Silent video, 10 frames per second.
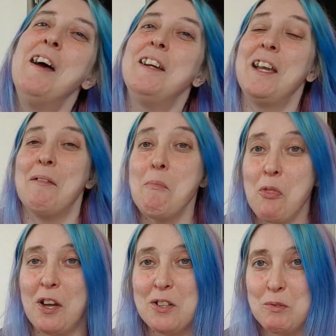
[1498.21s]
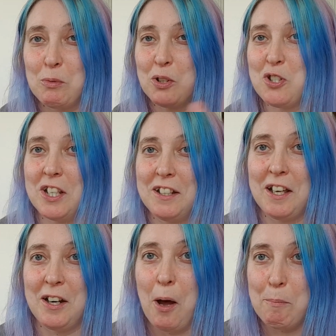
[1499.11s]
Yeah, thanks for watching
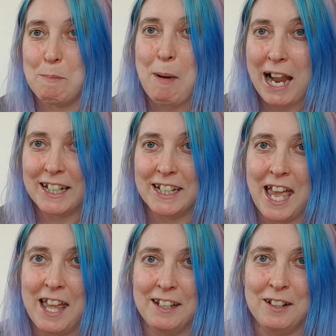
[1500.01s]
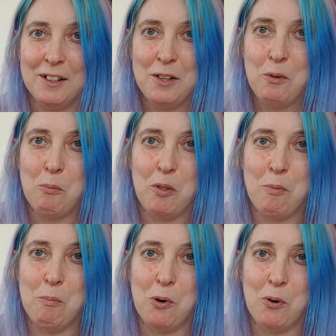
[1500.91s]
and I'll be back again with
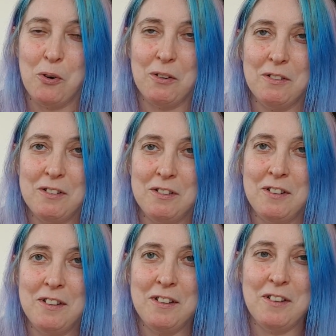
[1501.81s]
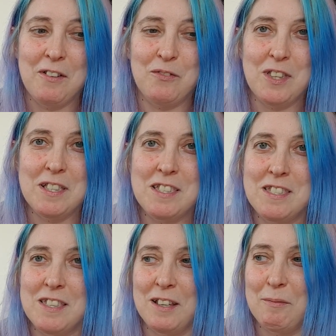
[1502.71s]
more. of this